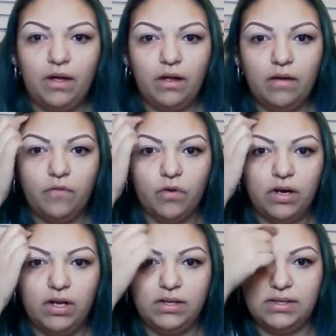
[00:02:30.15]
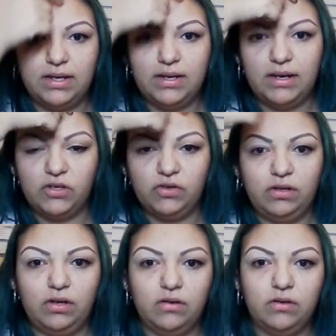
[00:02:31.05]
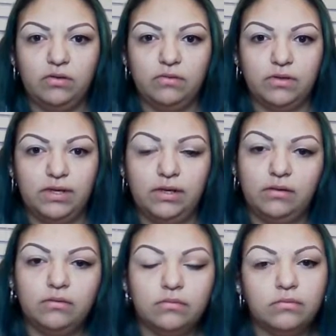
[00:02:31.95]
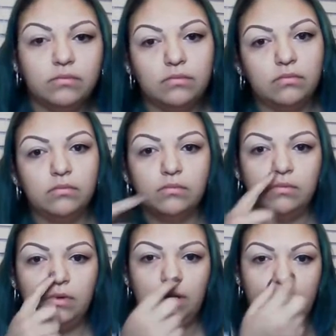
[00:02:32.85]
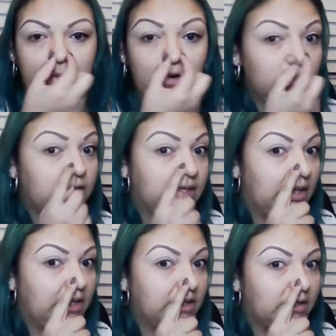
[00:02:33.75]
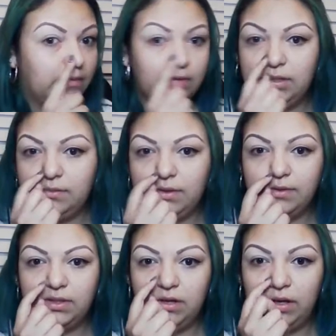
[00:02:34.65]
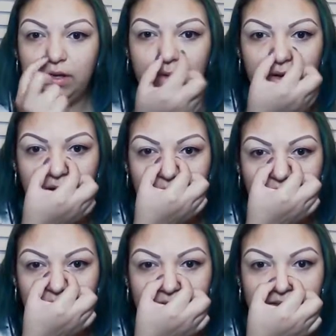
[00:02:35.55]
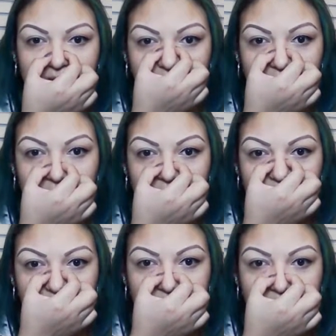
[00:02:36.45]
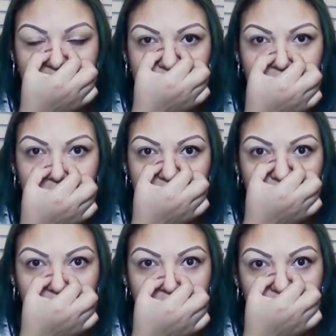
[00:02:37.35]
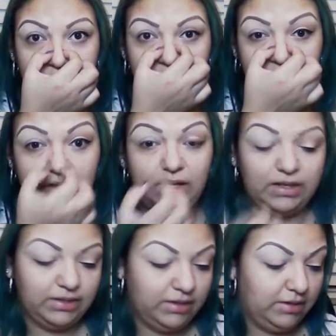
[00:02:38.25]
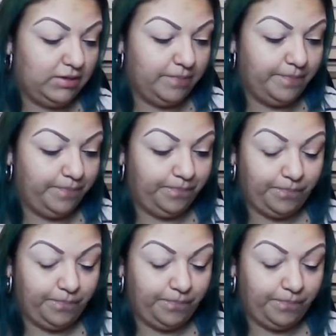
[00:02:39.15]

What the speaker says: My forehead is like naturally contoured right now. My nose, you see these, this is what I was talking about. I have these like things on my nose from the glasses.